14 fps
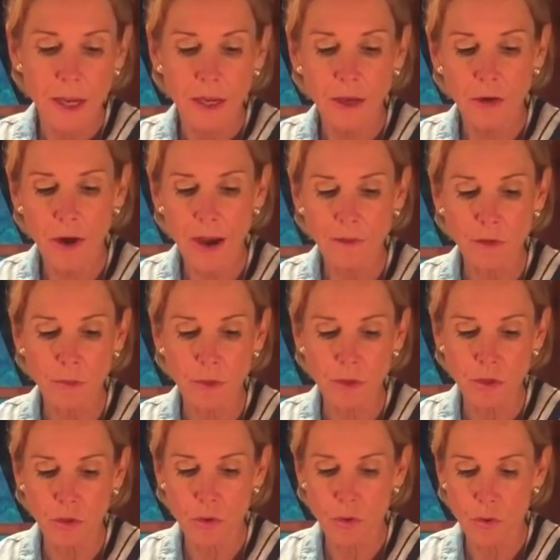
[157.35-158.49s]
You don't have to rinse
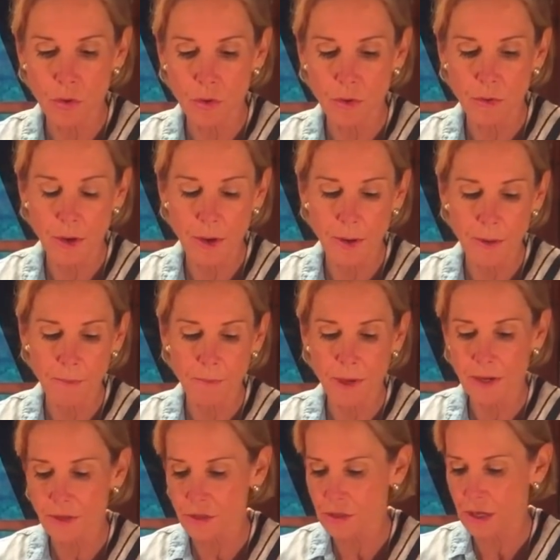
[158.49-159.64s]
your corn, but
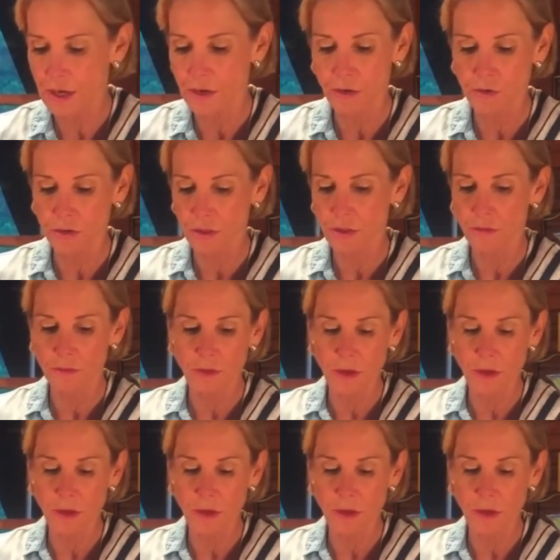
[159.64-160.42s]
I just kind of usually